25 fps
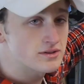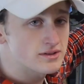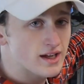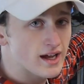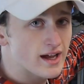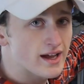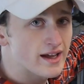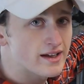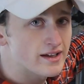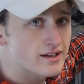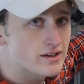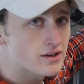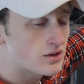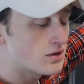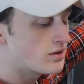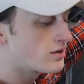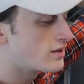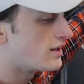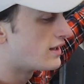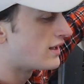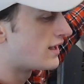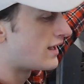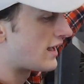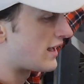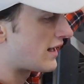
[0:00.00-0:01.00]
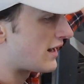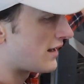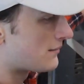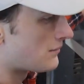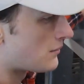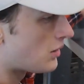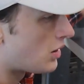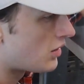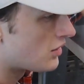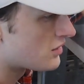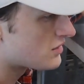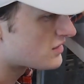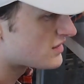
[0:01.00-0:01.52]
diagonal, and I'm
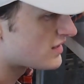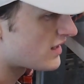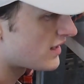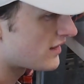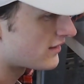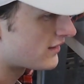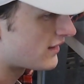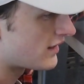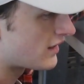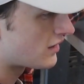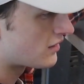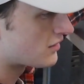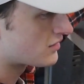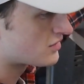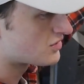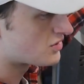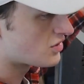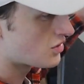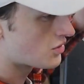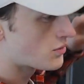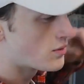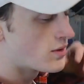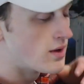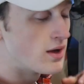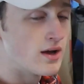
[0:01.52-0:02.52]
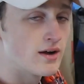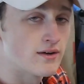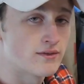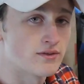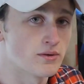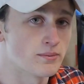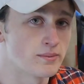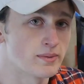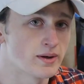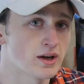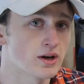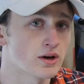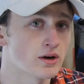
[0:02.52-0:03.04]
all set there. So
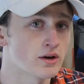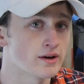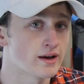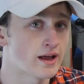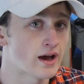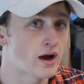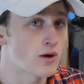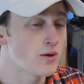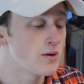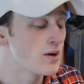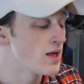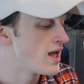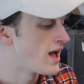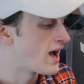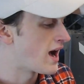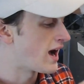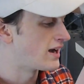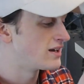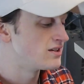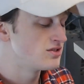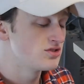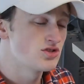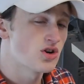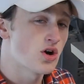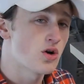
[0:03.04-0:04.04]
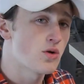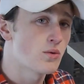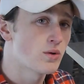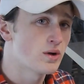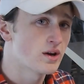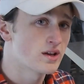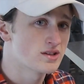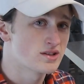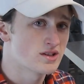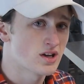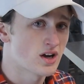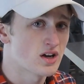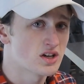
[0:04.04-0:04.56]
from here on out, I don't
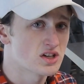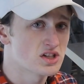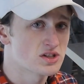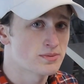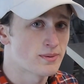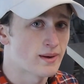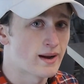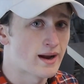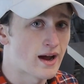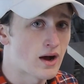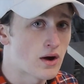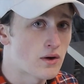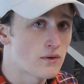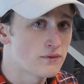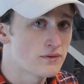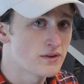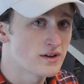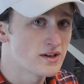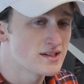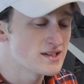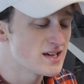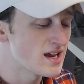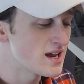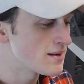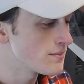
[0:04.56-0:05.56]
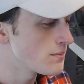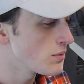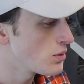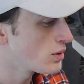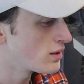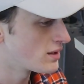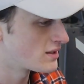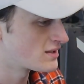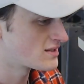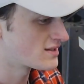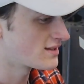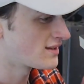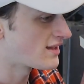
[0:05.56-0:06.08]
want to touch my outfeed
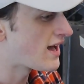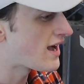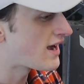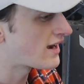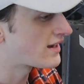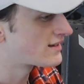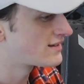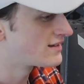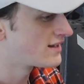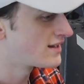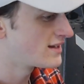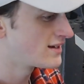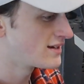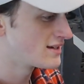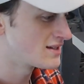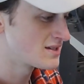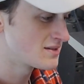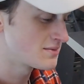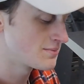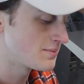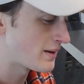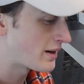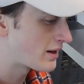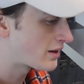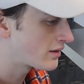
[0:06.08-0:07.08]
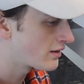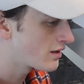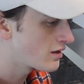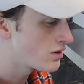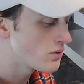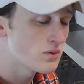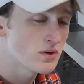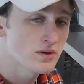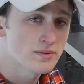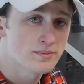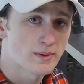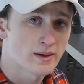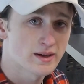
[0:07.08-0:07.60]
table. It's locked in, it's
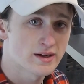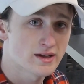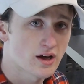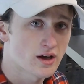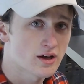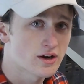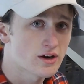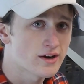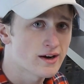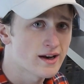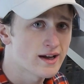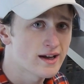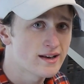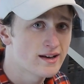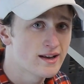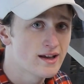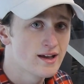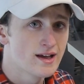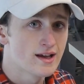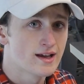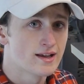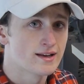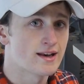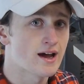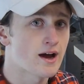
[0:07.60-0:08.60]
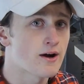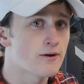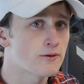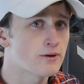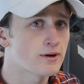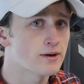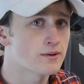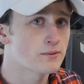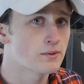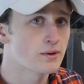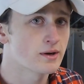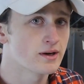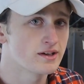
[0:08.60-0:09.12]
parallel with my cutter head. Now
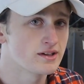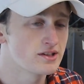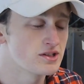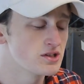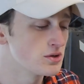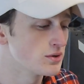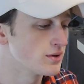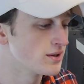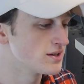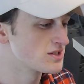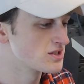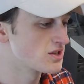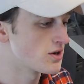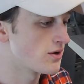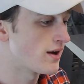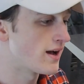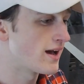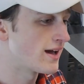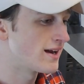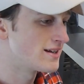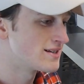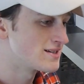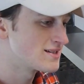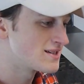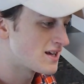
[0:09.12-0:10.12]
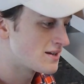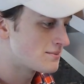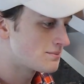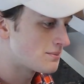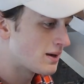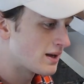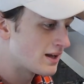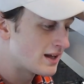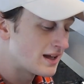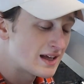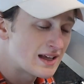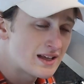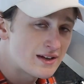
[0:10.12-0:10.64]
what I want to do is go ahead and set
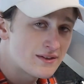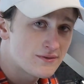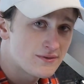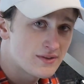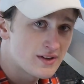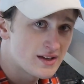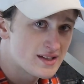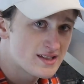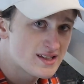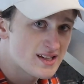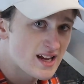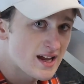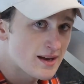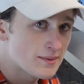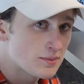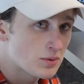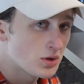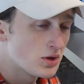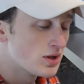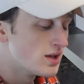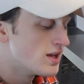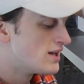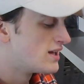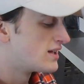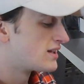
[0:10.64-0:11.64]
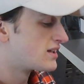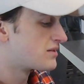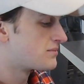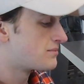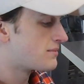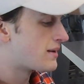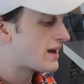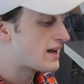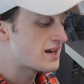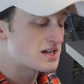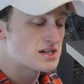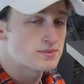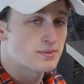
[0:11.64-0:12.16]
my infeed table to
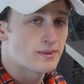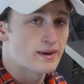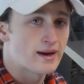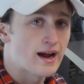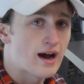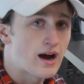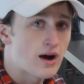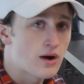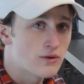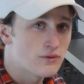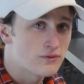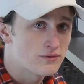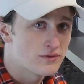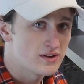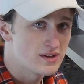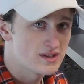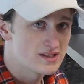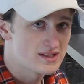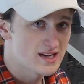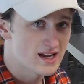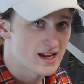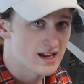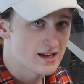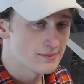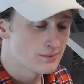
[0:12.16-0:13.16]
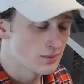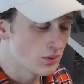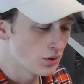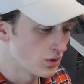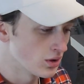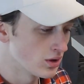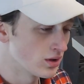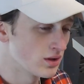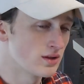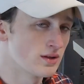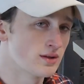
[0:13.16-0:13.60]
match my outfeed table.